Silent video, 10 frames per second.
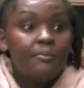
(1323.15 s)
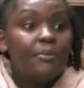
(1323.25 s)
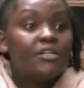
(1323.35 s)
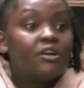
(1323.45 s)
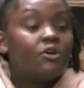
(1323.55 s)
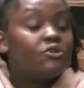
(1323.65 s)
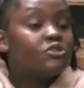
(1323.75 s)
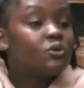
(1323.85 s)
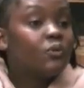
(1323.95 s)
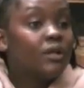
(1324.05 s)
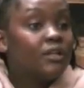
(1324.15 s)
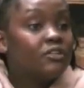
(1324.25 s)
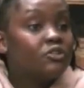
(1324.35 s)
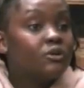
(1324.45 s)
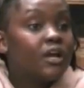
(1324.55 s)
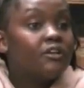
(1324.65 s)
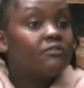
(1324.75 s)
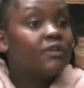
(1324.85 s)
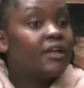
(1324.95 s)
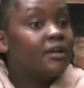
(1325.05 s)
but are also willing to kind
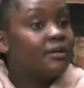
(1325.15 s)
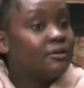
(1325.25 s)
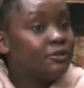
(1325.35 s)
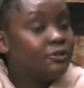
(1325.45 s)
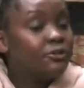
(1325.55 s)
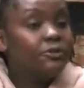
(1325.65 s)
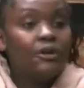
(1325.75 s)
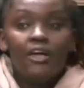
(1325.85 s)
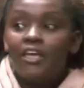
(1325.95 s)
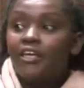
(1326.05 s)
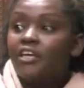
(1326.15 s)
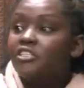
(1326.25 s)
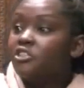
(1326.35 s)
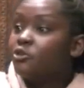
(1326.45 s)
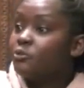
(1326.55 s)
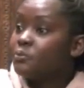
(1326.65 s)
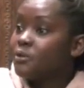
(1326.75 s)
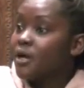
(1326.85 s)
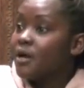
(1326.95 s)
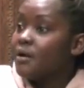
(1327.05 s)
of like, you know, engage in group,